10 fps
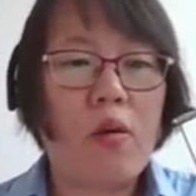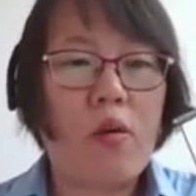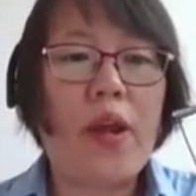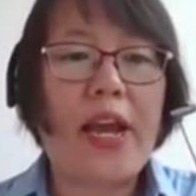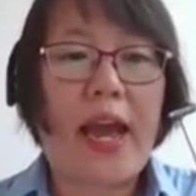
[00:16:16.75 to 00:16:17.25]

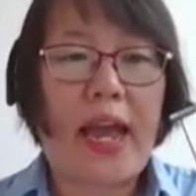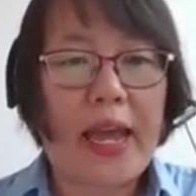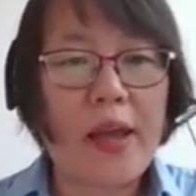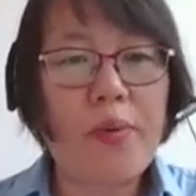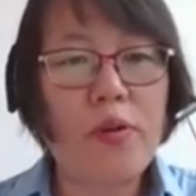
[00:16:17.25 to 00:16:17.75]
we are
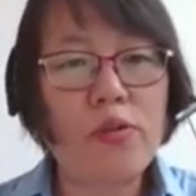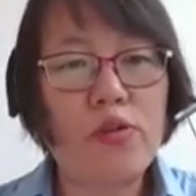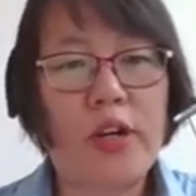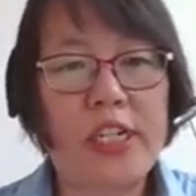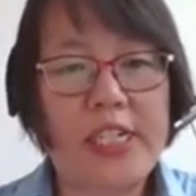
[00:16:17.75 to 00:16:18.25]
able
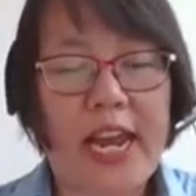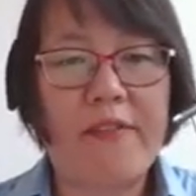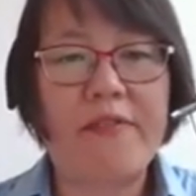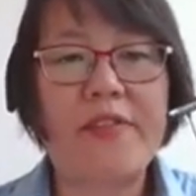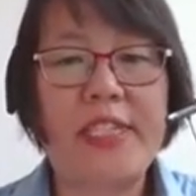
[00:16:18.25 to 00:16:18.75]
to
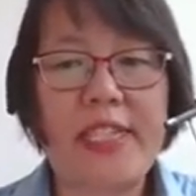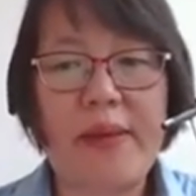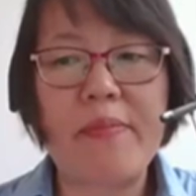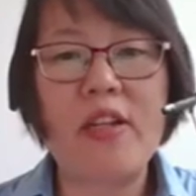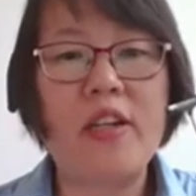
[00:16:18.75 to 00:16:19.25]
achieve
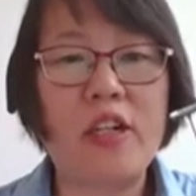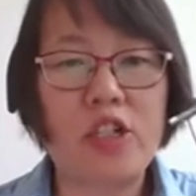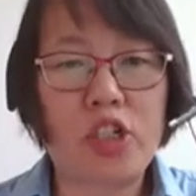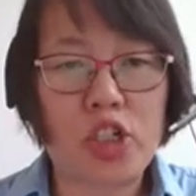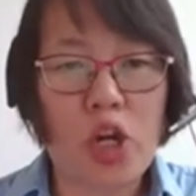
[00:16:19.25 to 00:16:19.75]
similar
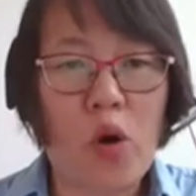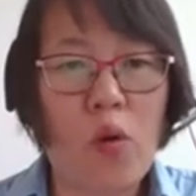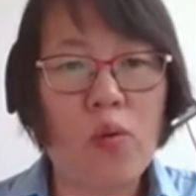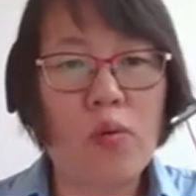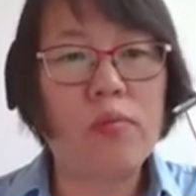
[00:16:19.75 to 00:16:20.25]

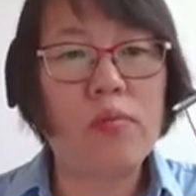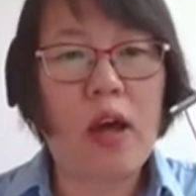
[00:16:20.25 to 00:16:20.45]
CHO-like